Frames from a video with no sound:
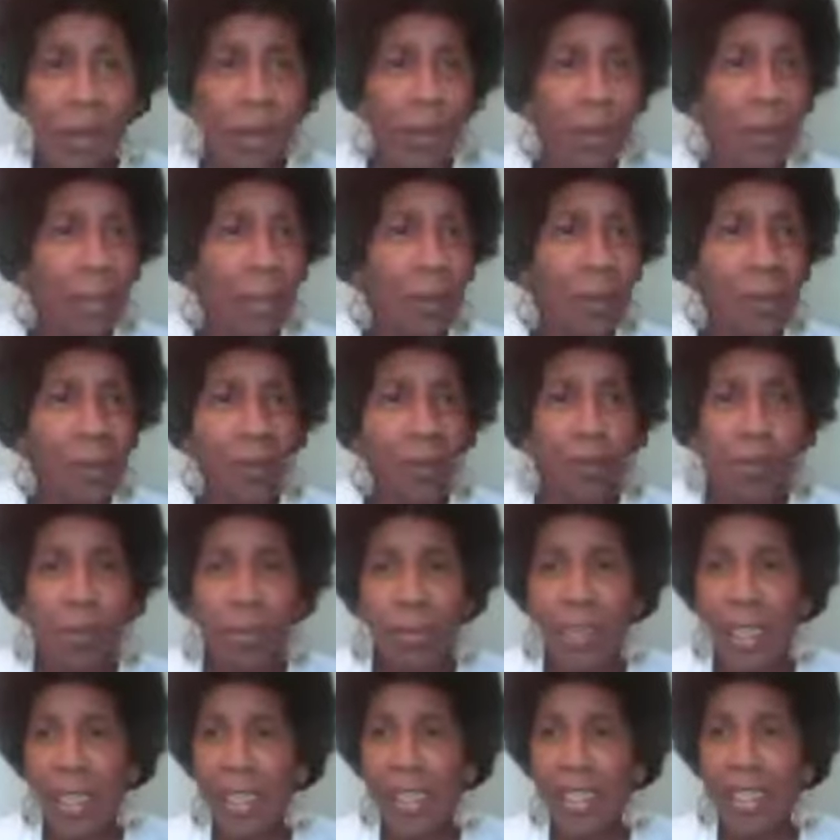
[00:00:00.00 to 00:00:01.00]
We go different
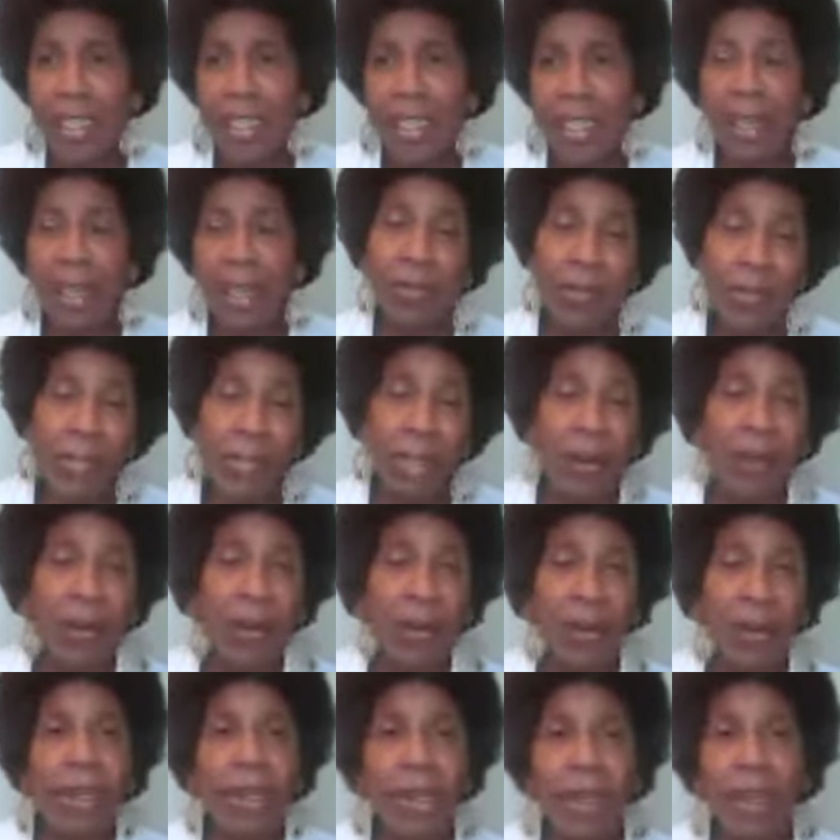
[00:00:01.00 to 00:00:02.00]
places together. So
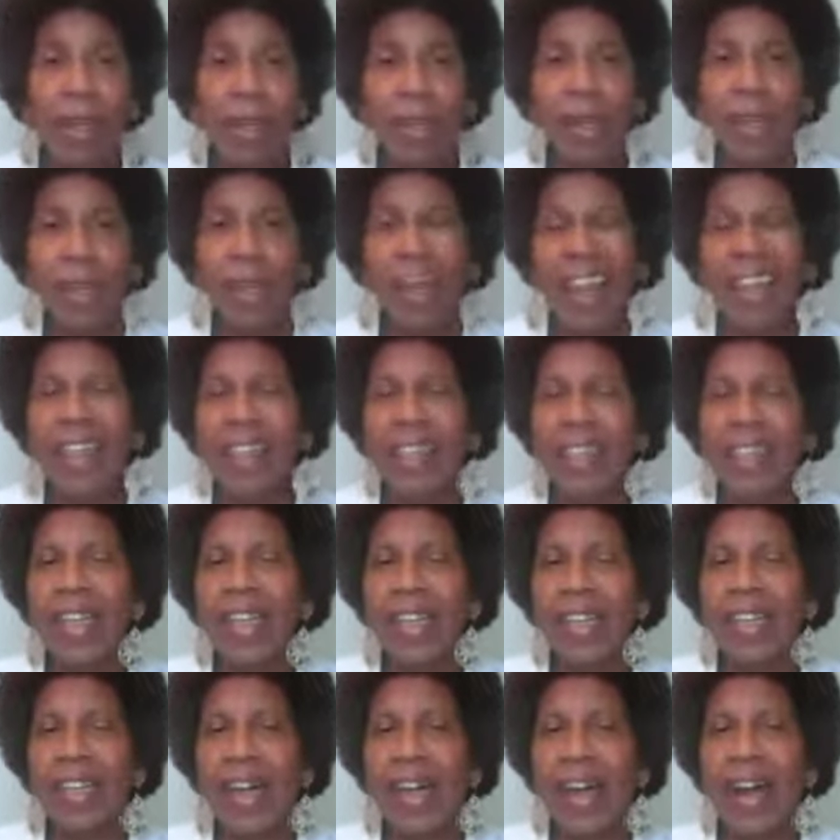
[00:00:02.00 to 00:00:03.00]
I think
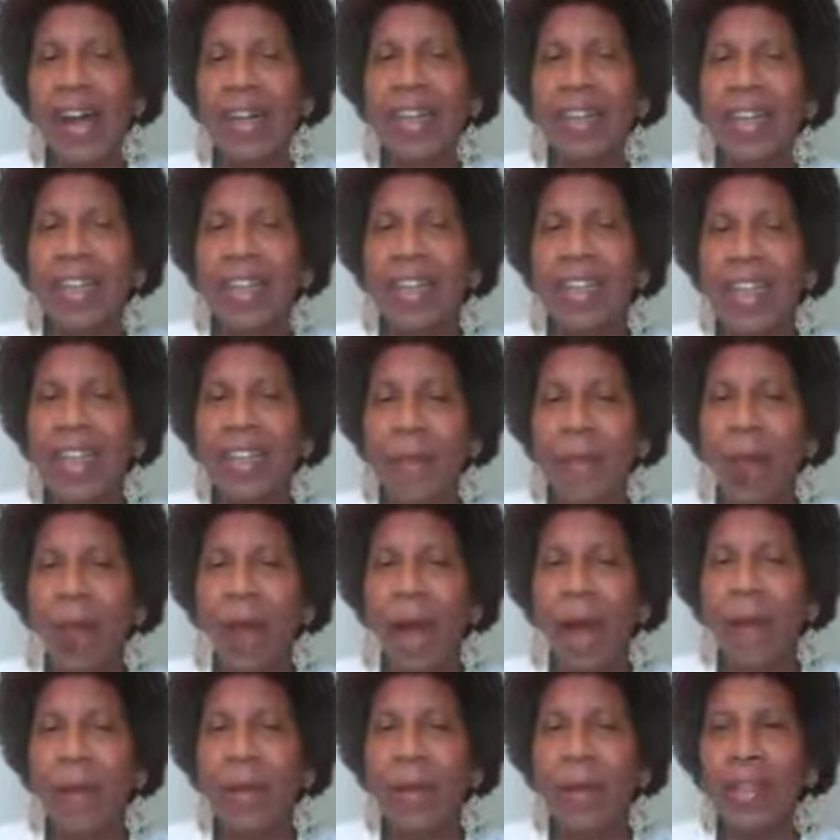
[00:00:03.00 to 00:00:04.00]
that's
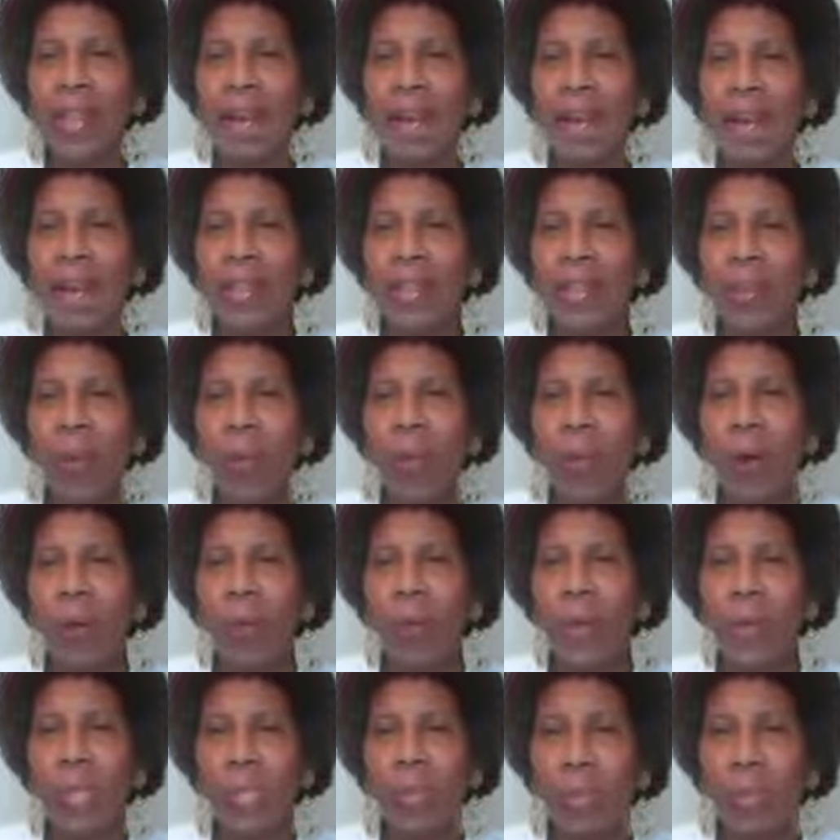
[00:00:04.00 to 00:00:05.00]
why we're not
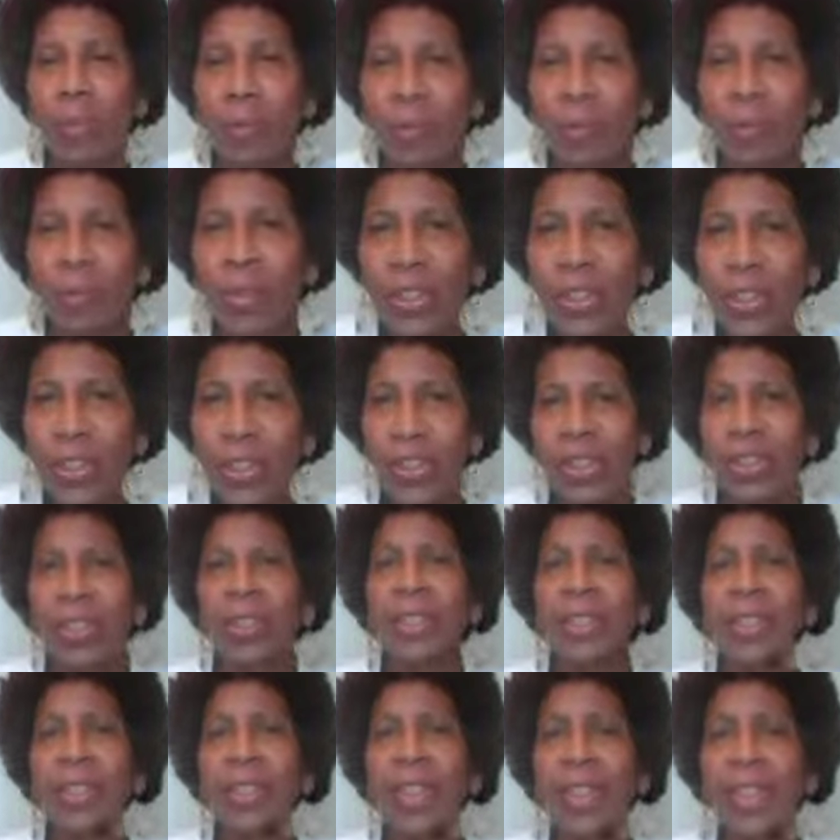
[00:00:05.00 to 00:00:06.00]
always pushed.
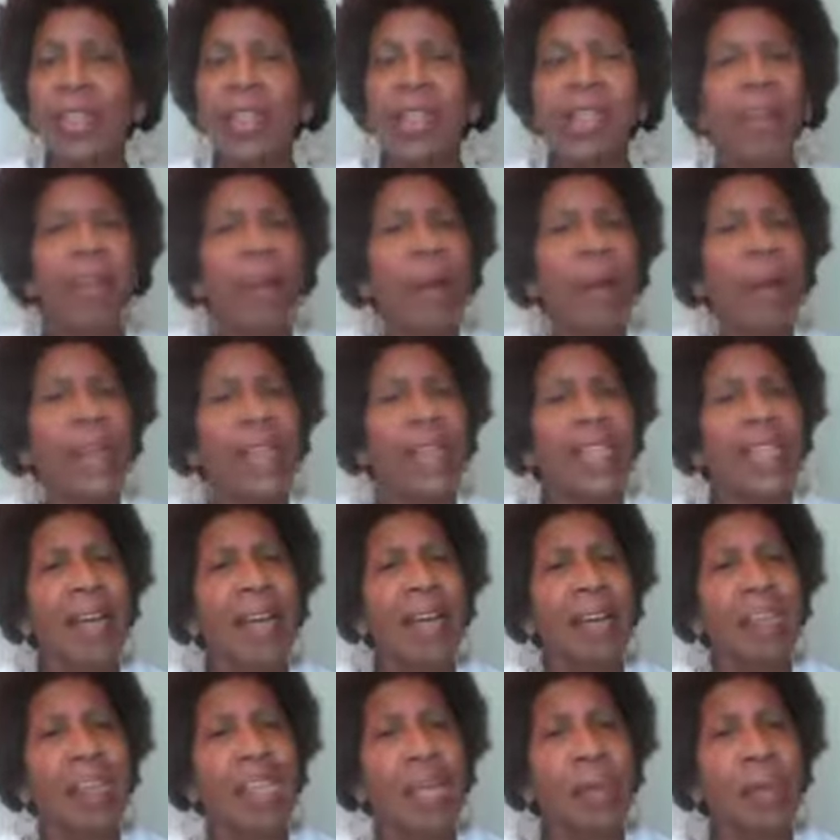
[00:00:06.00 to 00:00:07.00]
And then everybody didn't have
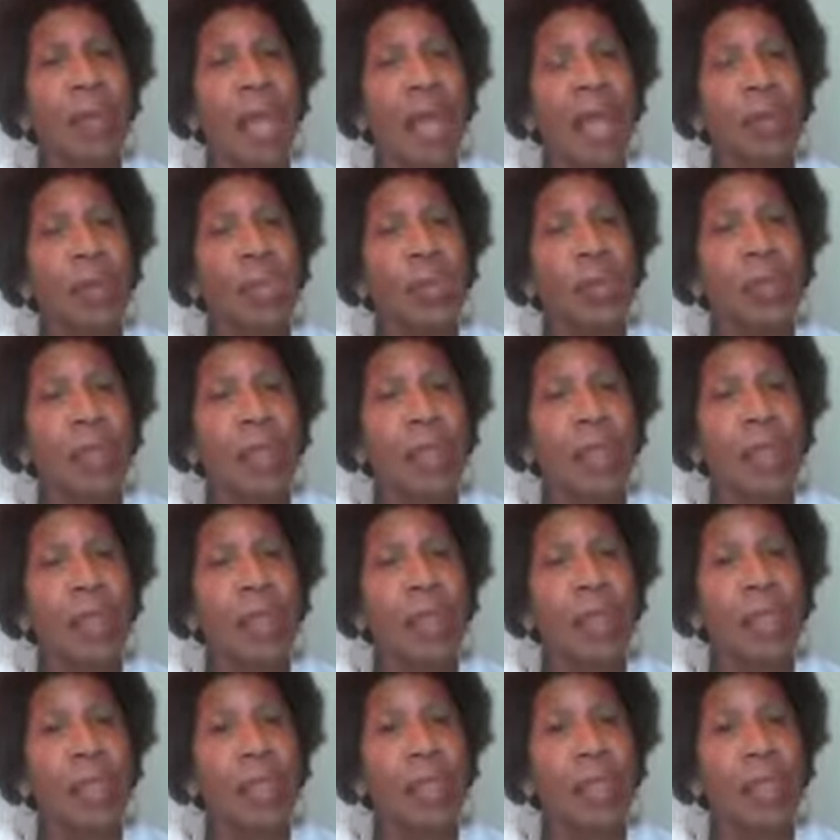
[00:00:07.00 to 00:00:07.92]
the same kind of experience.